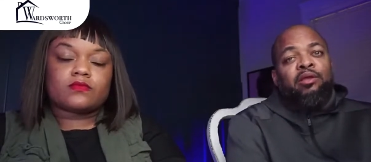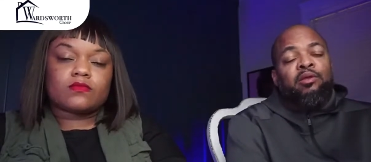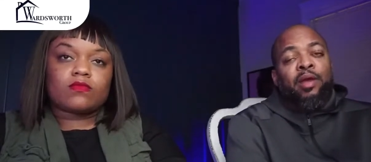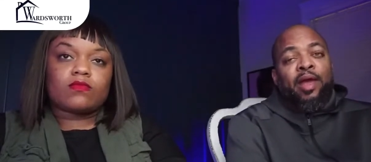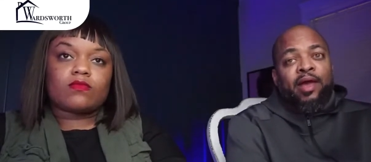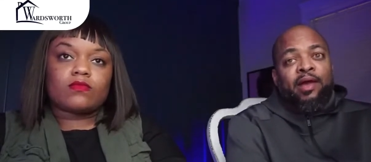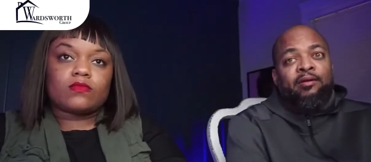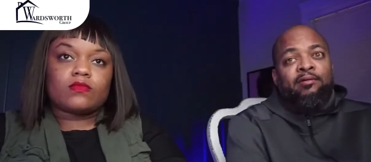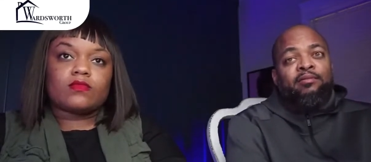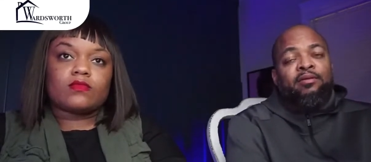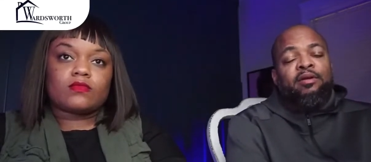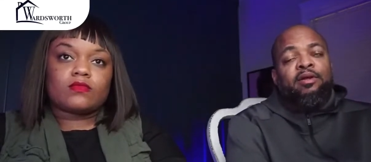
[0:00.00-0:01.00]
Speaker 1: you have.
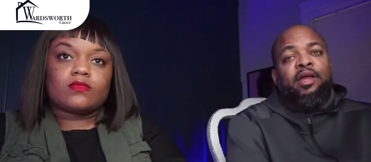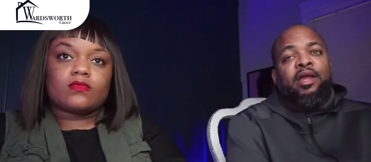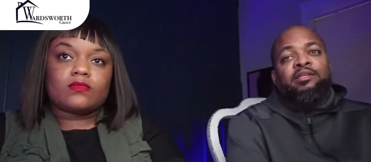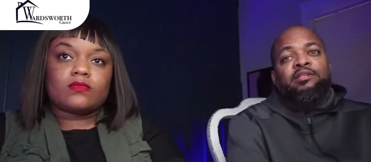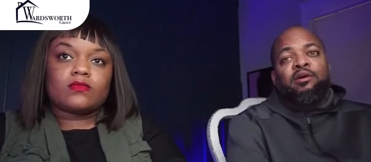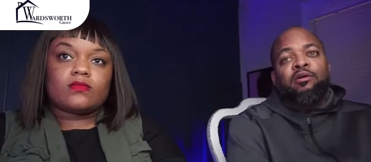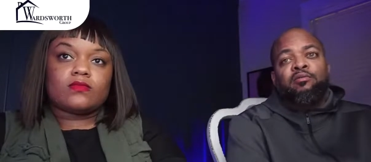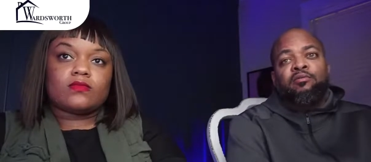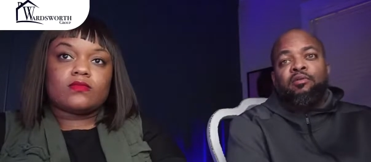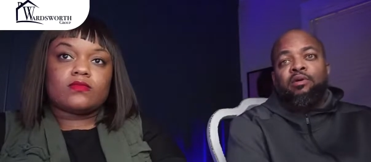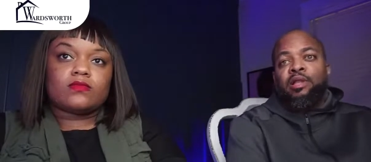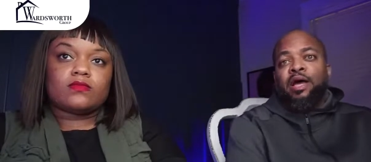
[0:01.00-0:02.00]
And so
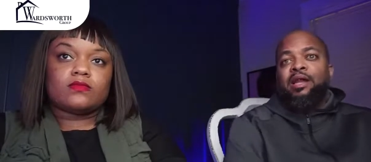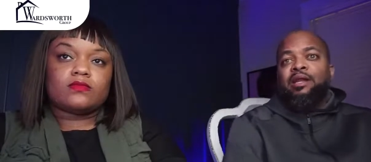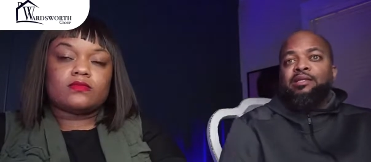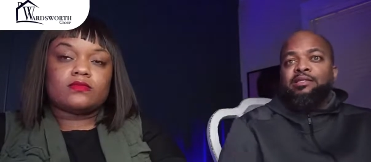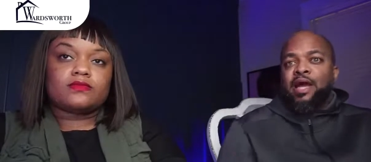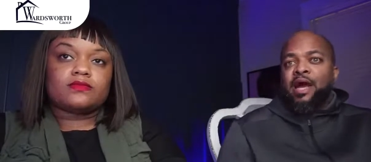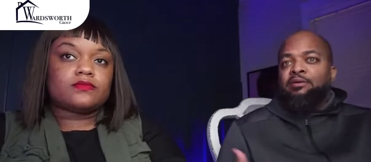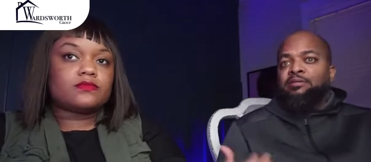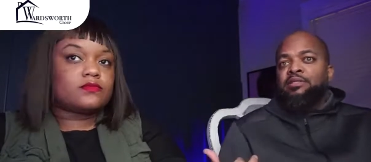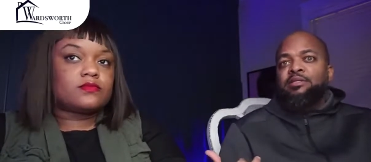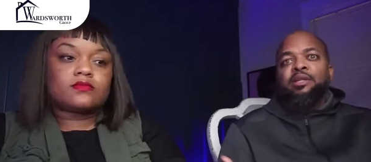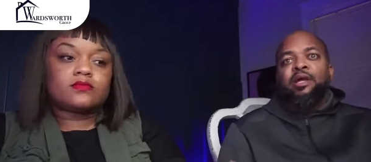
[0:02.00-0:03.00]
for a lot of these
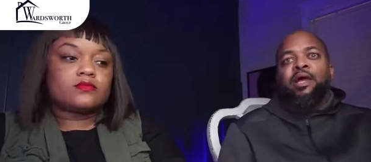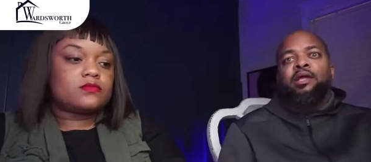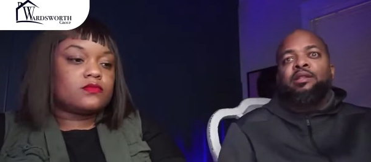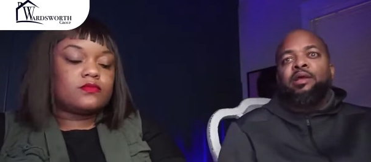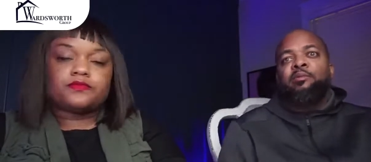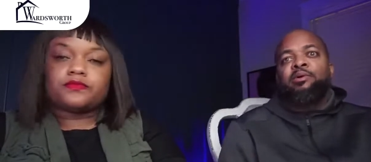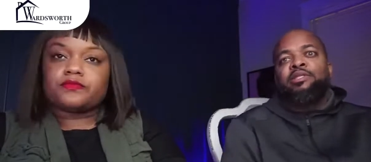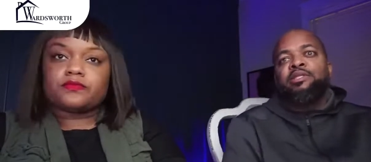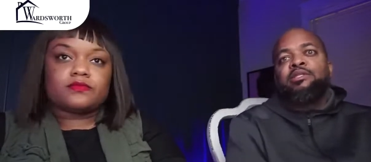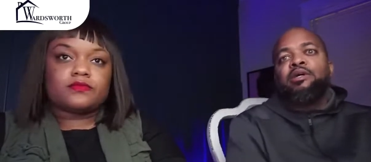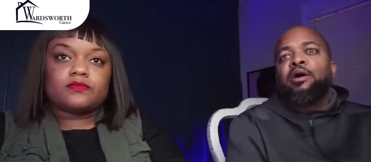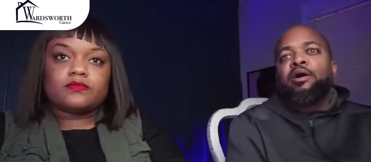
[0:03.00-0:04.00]
houses, like that, what
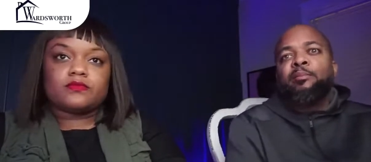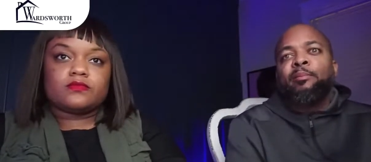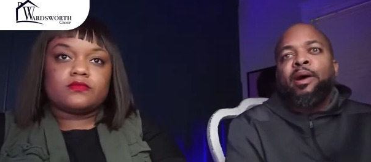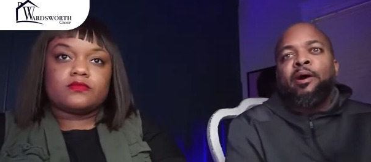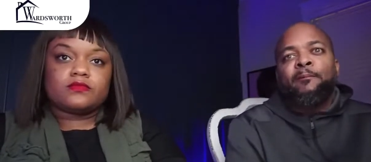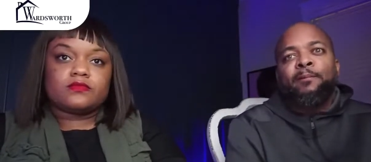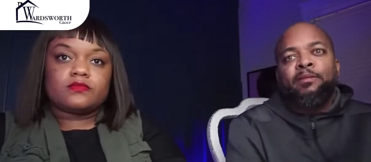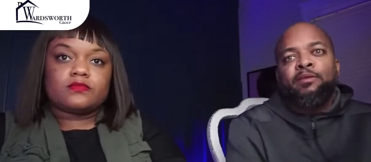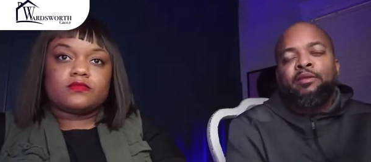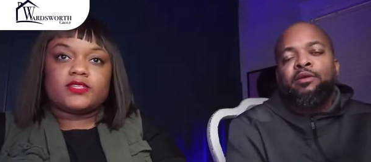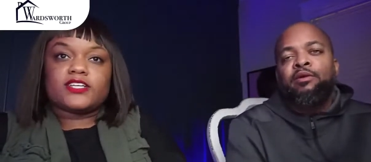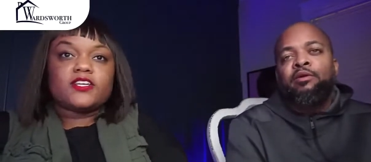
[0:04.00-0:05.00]
she's talking about,
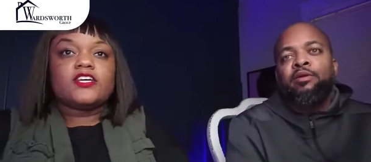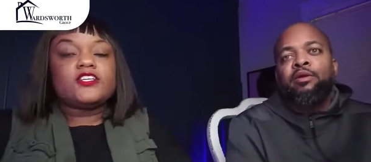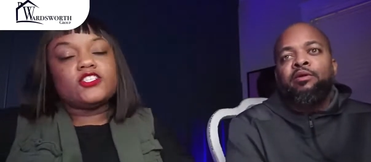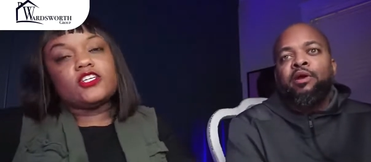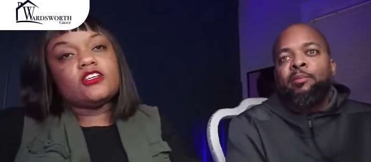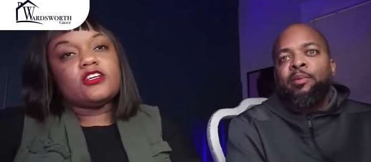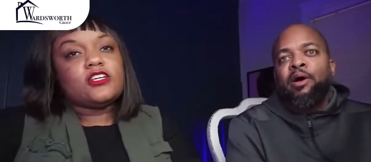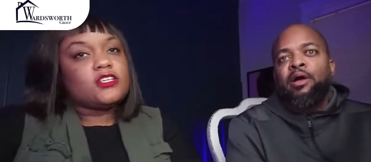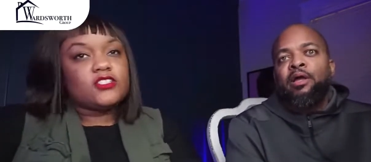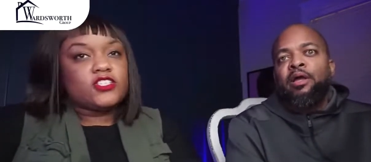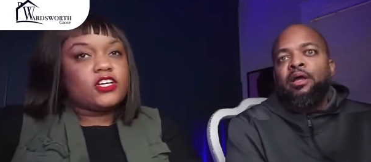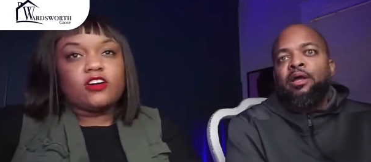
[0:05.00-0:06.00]
you know, your she, grandma.
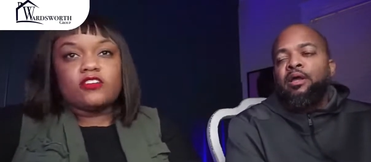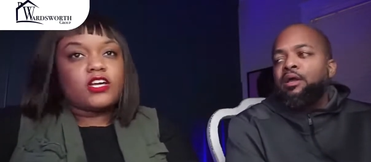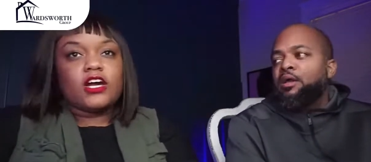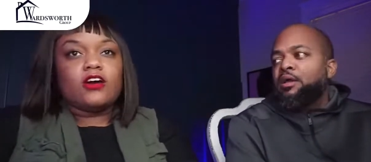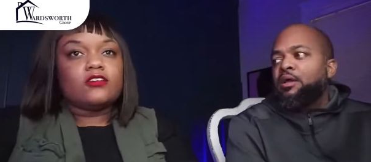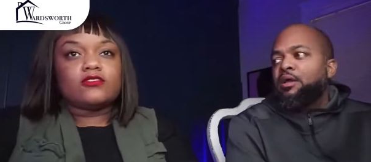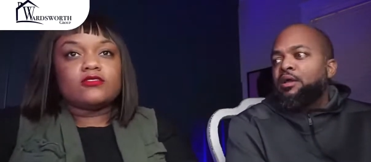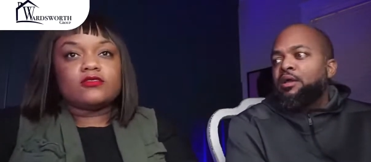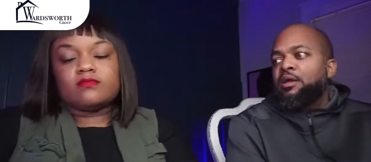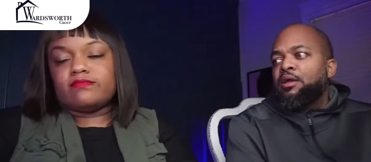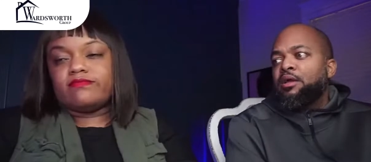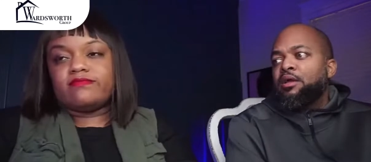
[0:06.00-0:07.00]
Speaker 2: She only
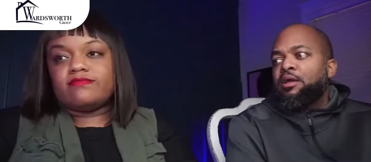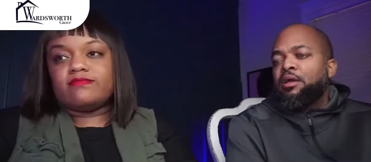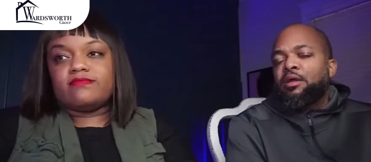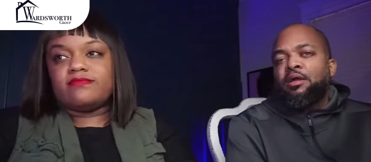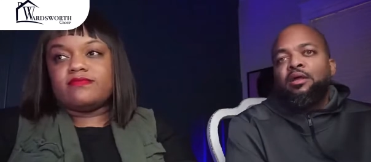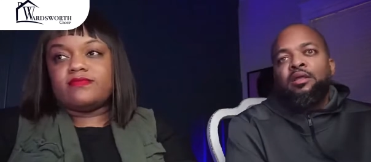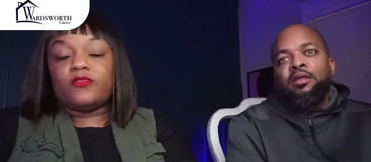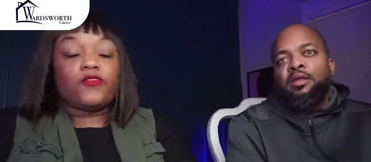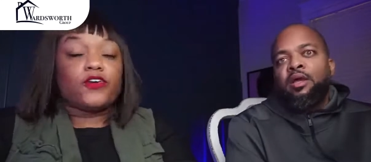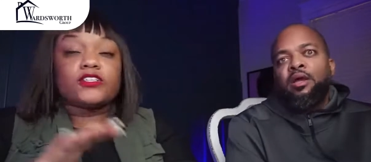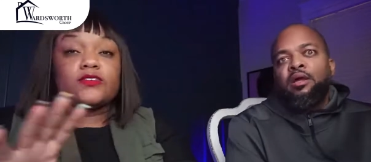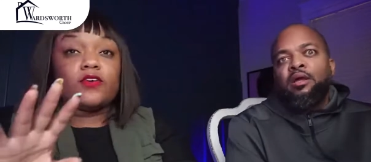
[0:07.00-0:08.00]
owes well,
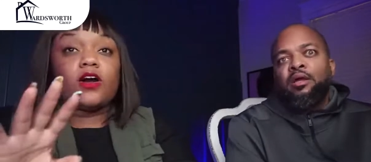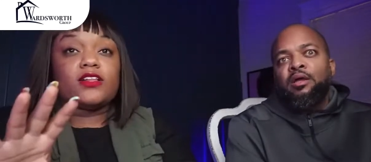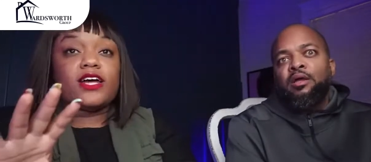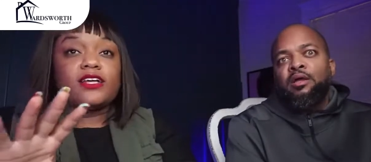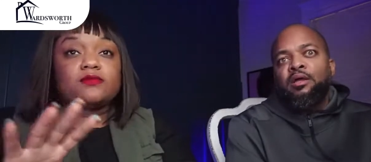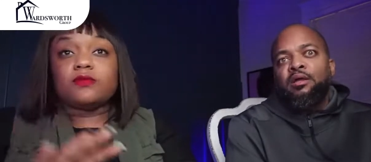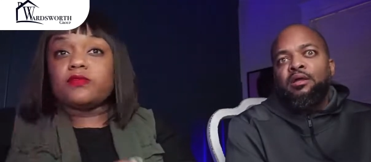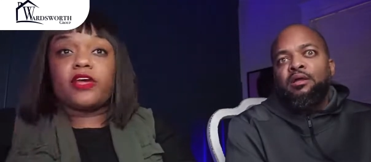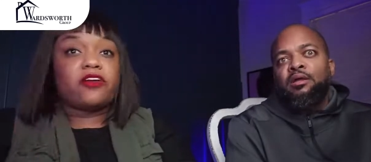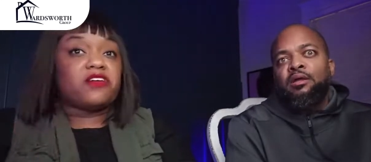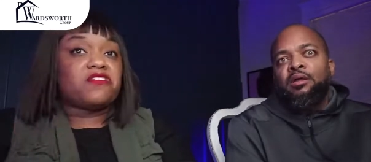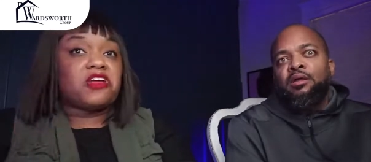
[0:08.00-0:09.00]
yeah. first of all, a lot of people they
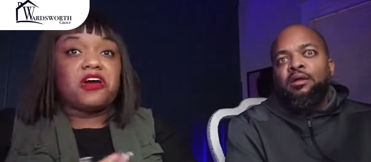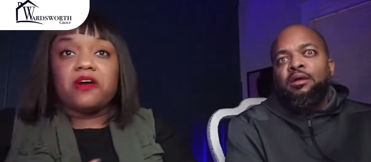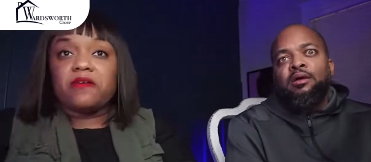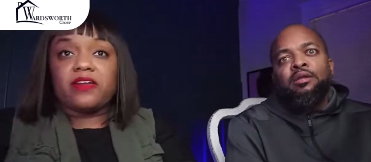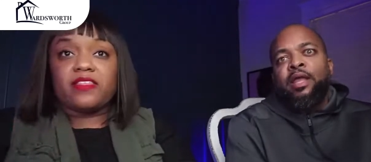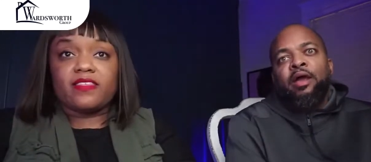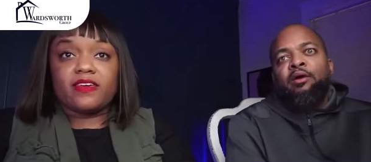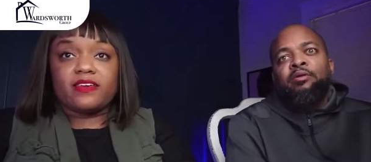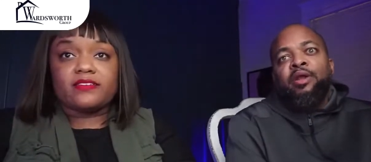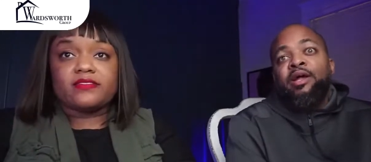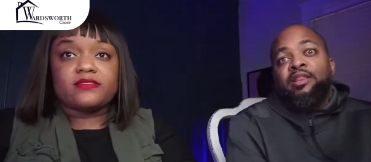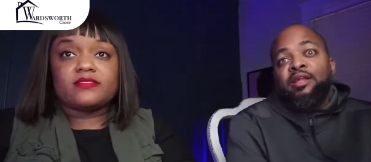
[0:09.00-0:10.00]
don't even owe anything. They owe
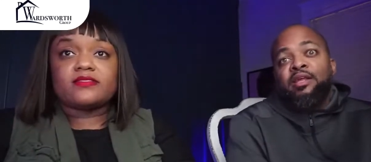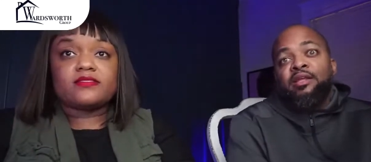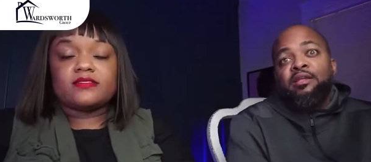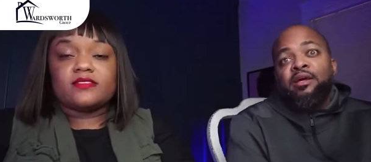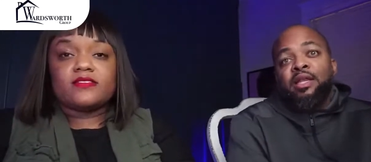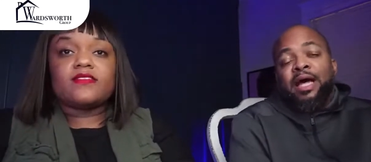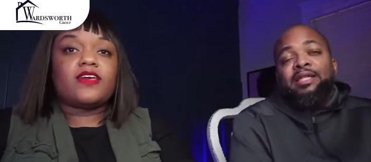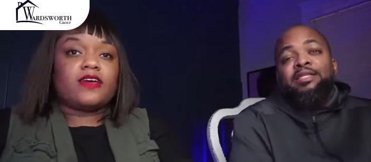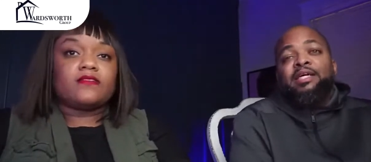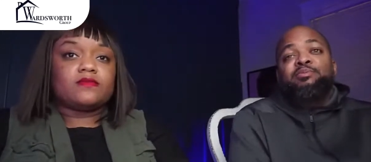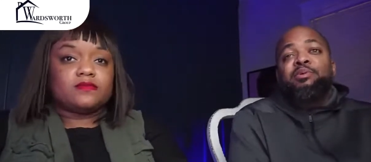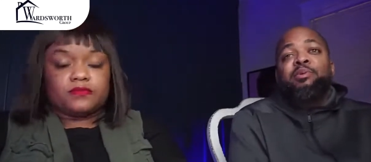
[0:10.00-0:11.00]
Speaker 1: nothing. A lot yeah. of
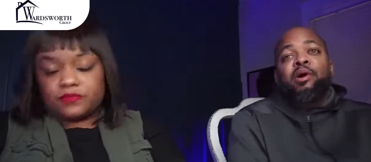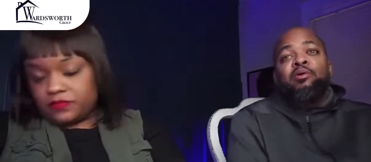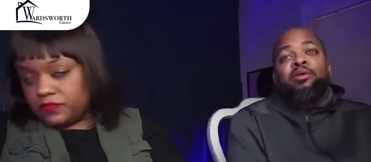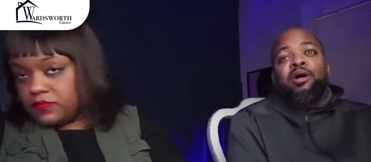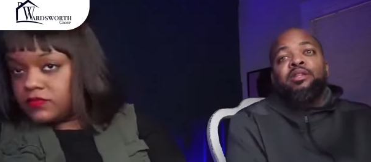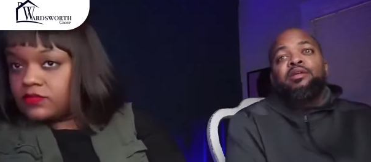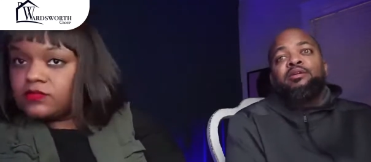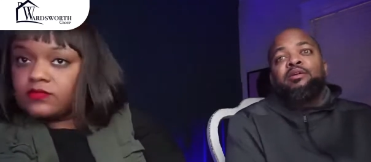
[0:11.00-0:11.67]
times people owe nothing